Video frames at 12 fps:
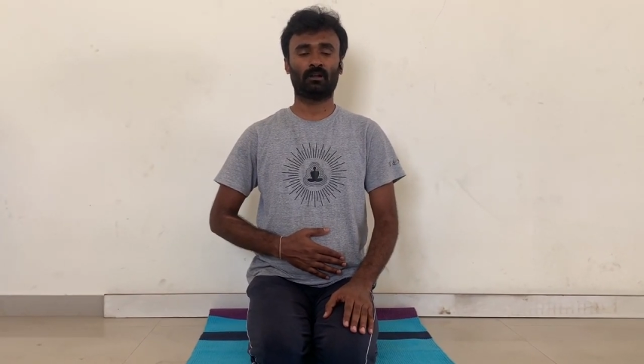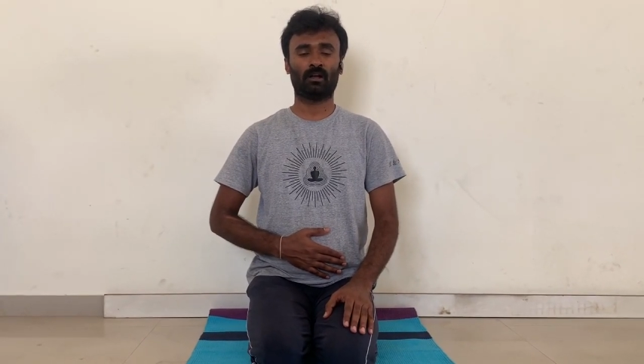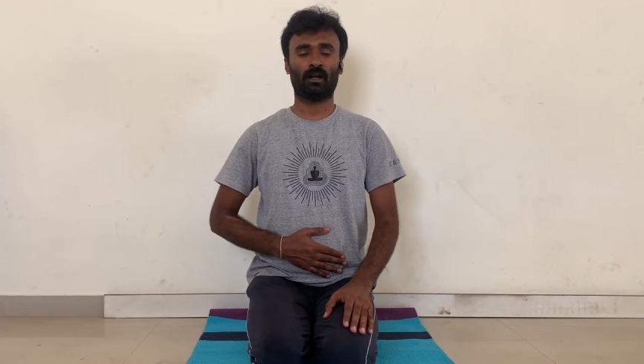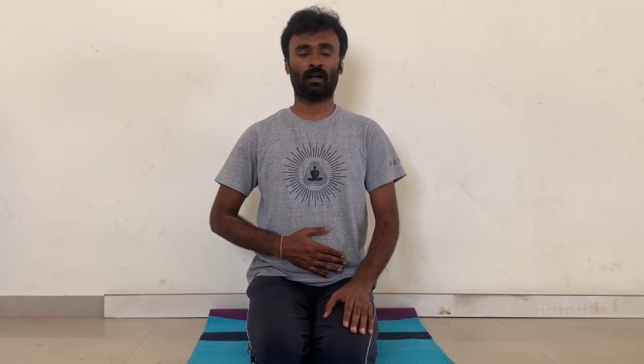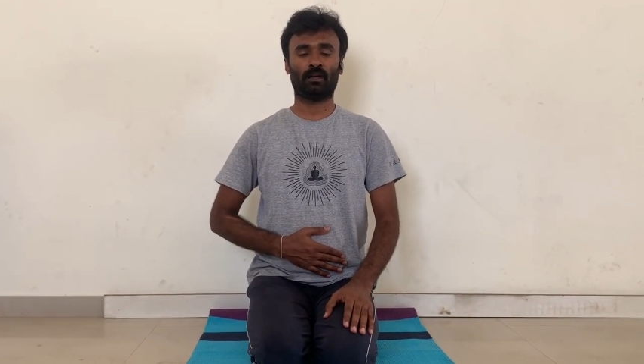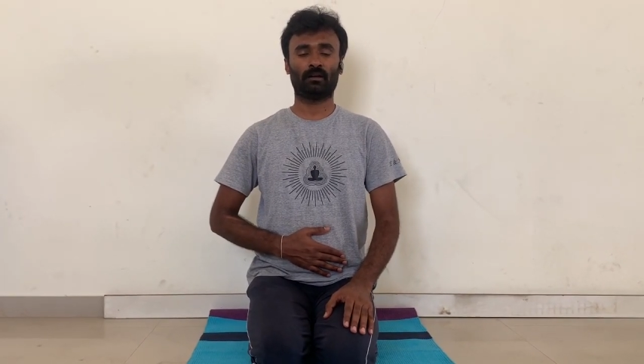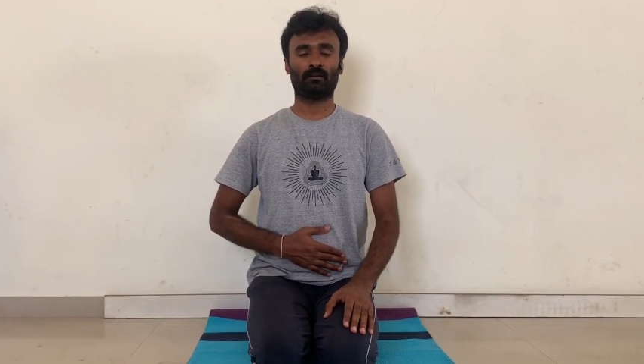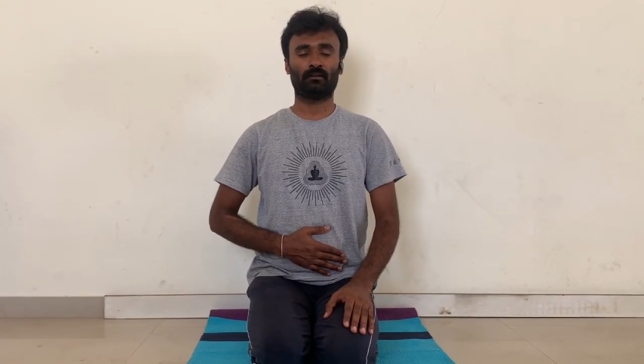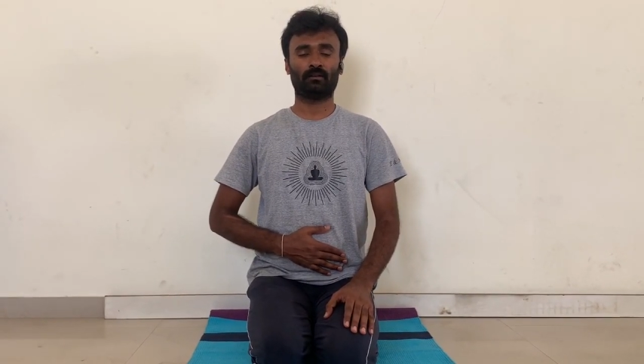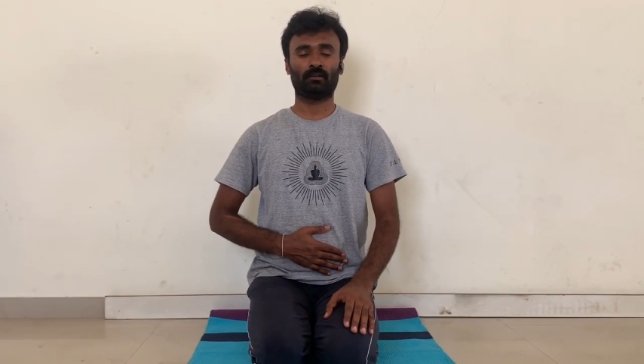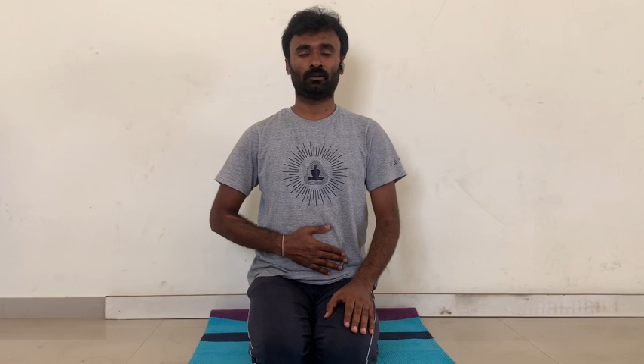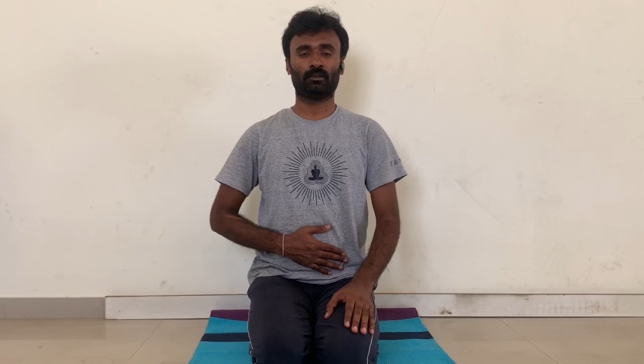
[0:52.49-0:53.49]
and
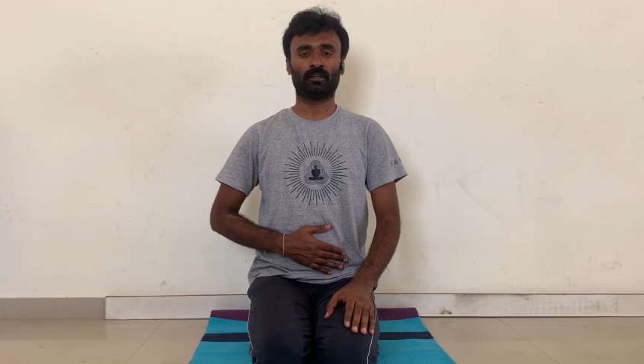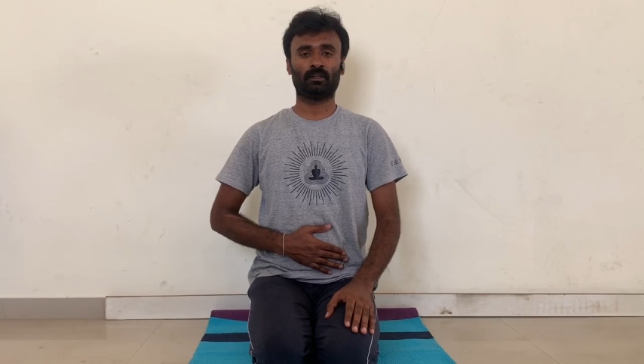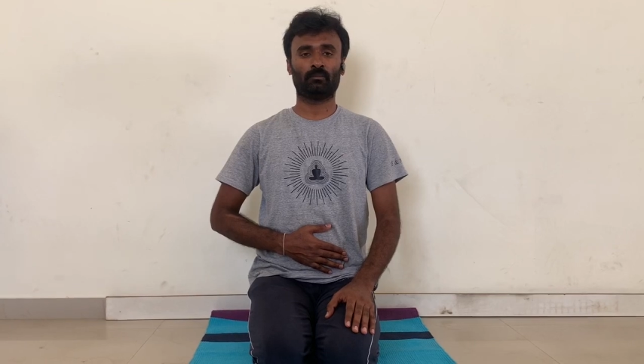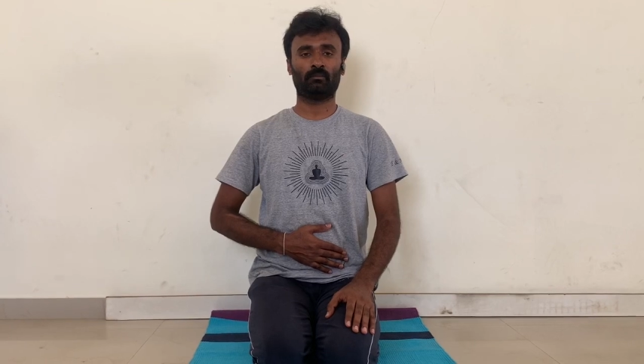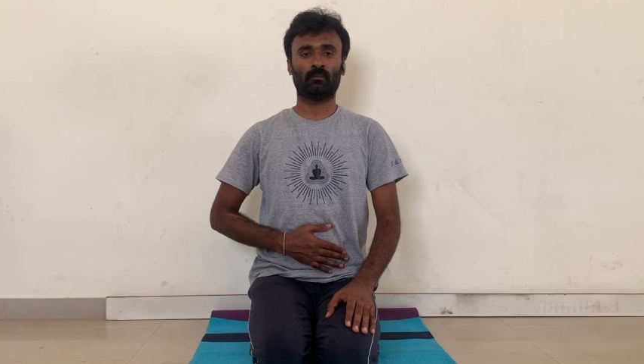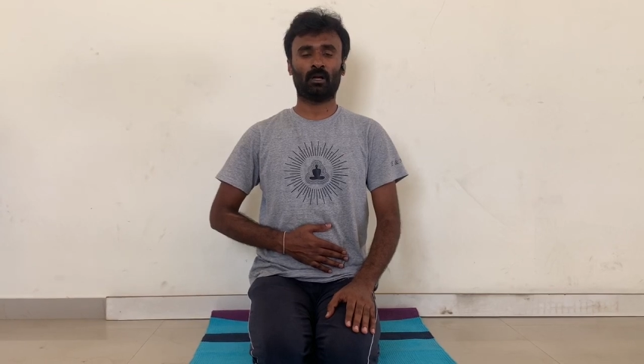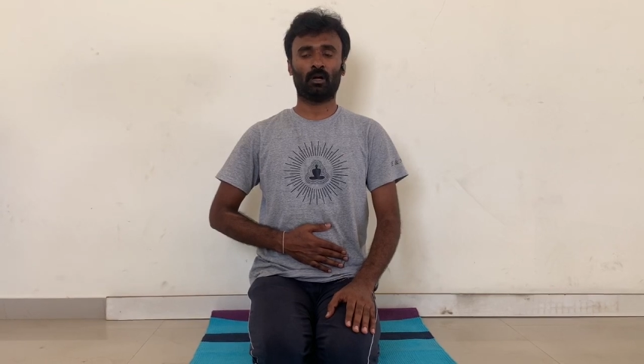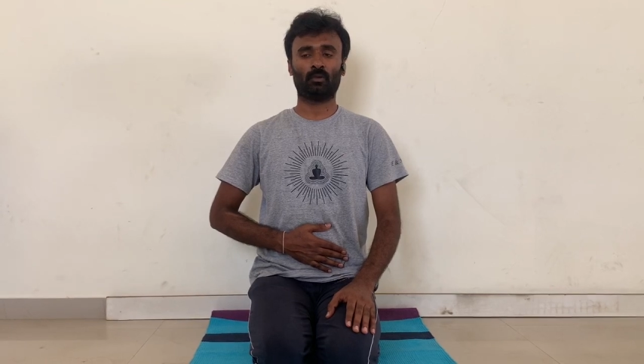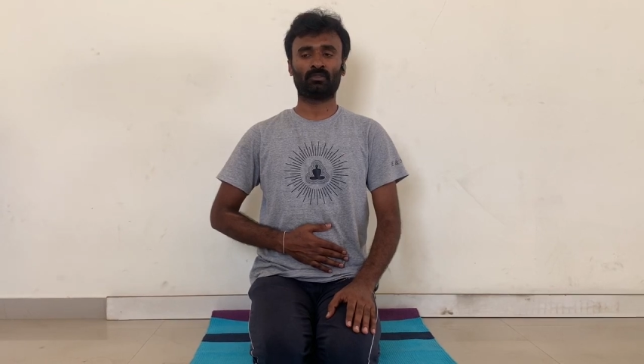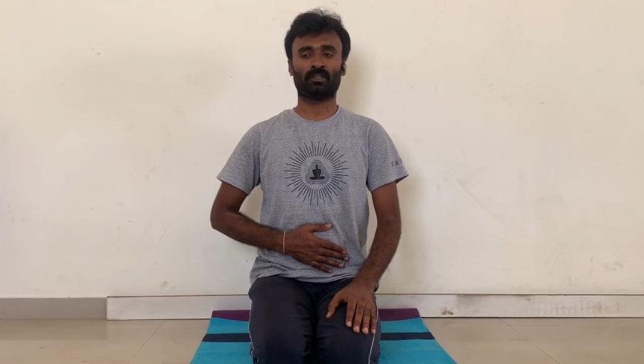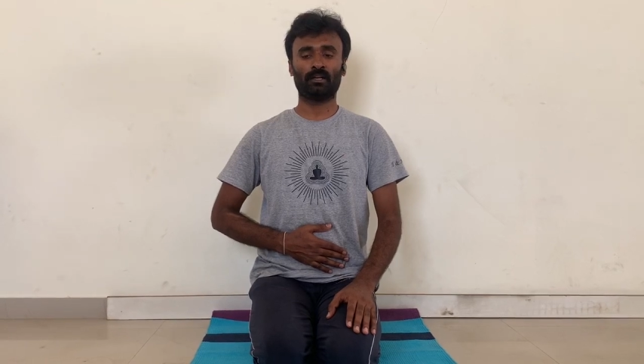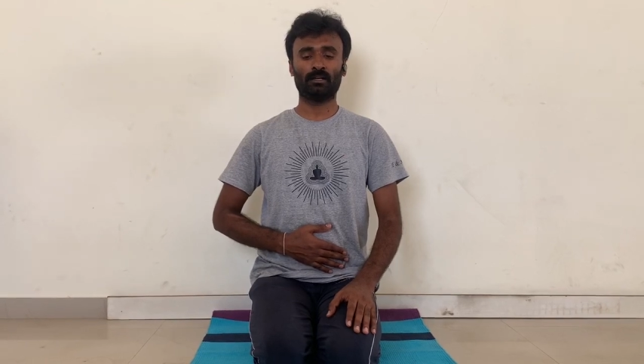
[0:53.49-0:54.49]
going
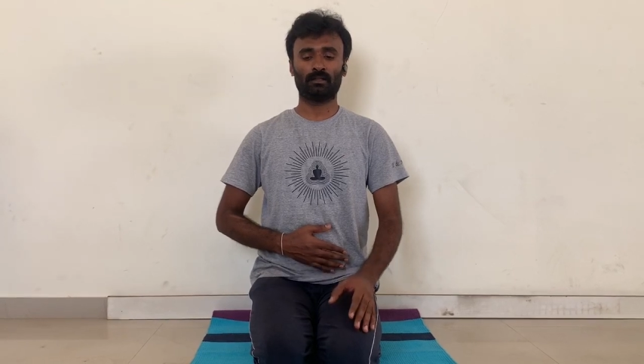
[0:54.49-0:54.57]
outside.